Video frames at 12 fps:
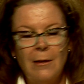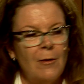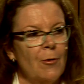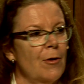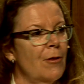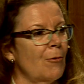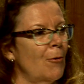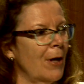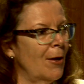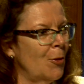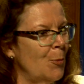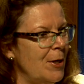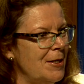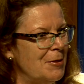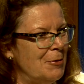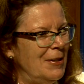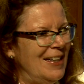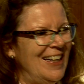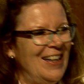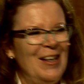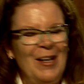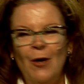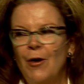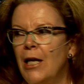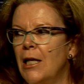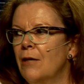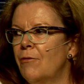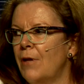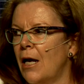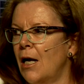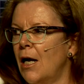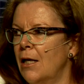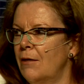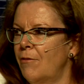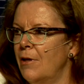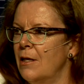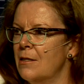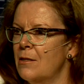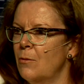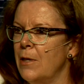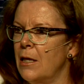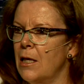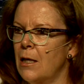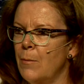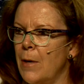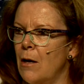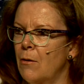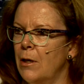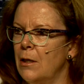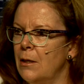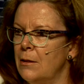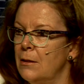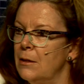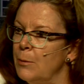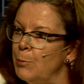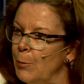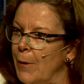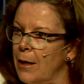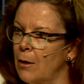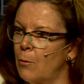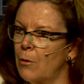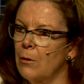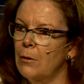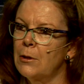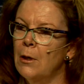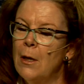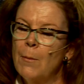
or throwing out the peace treaty, or any of that kind of things that we think about in the diplomatic world.